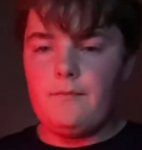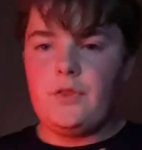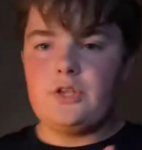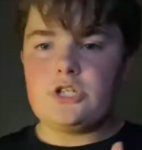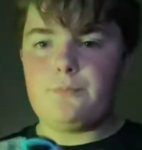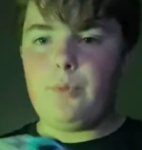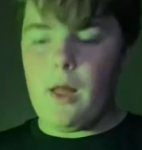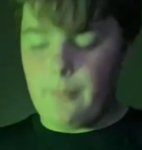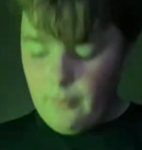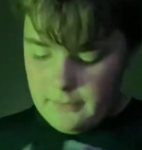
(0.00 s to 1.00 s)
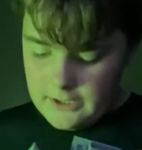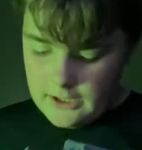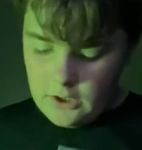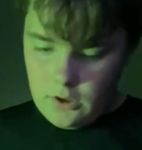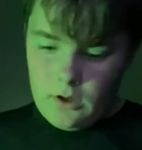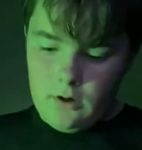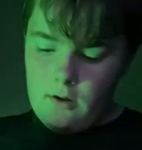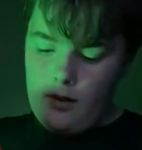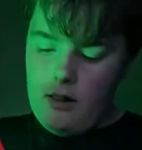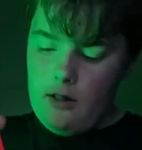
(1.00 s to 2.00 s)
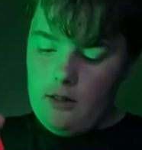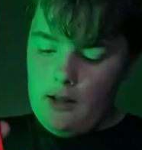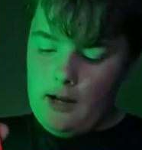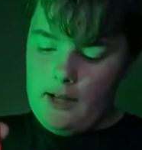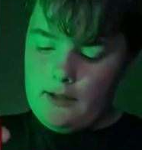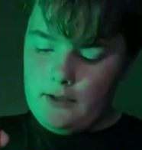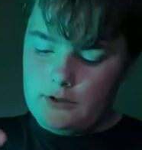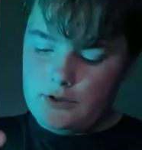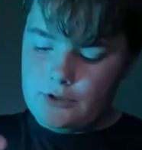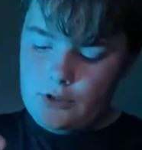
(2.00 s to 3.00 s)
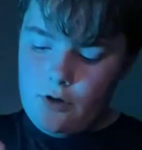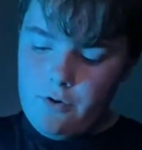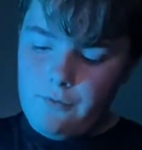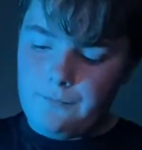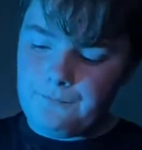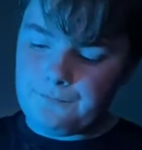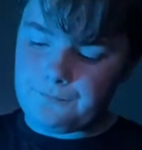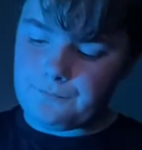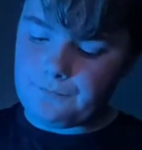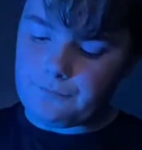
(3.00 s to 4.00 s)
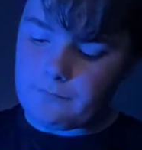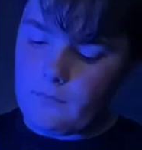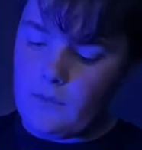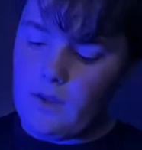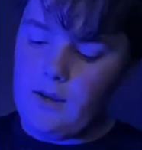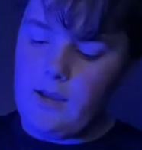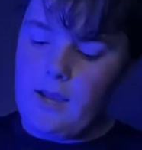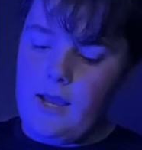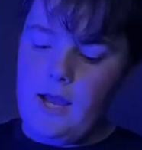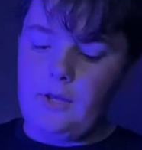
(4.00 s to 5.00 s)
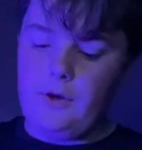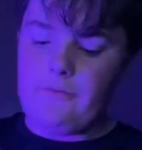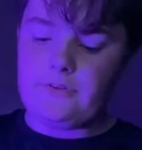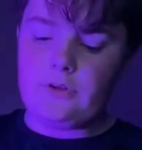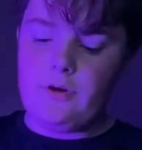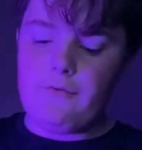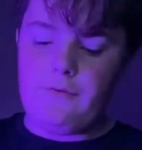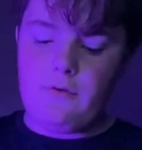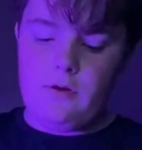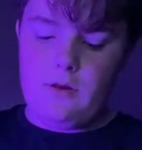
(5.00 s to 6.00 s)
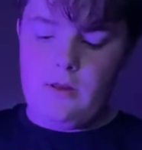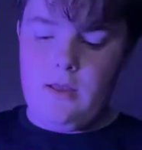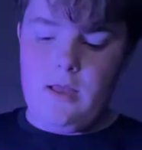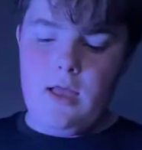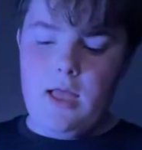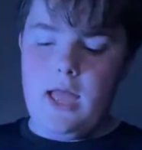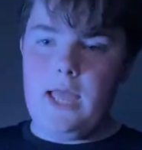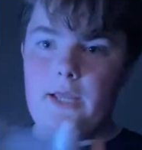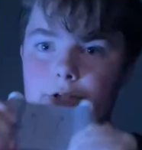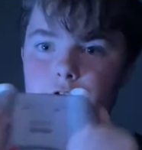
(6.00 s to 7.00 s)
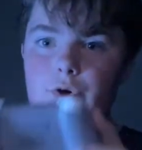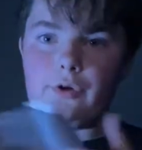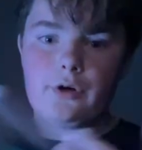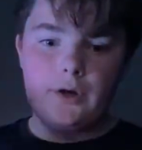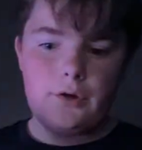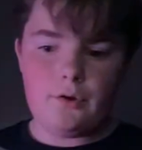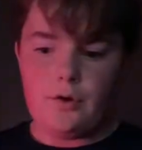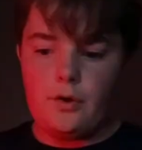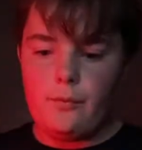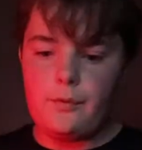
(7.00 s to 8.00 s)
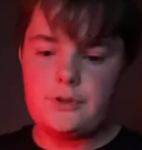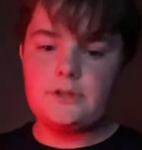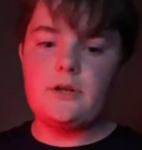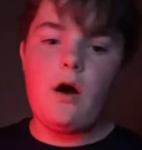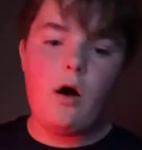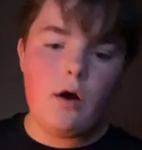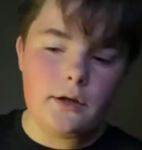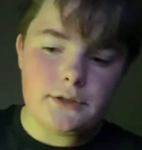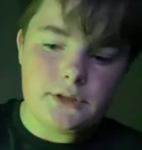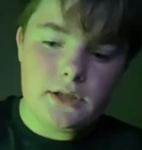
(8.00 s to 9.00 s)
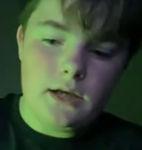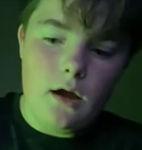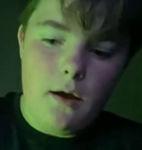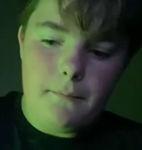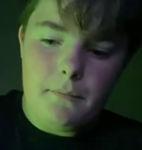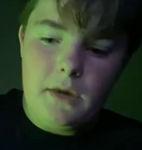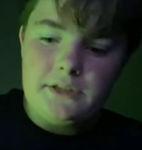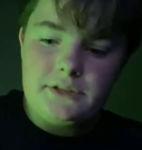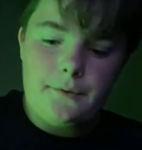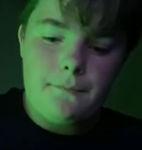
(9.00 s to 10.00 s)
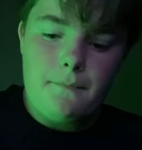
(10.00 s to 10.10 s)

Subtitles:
Just plop them in here like so, and you have yourself a controller, which is honestly amazing.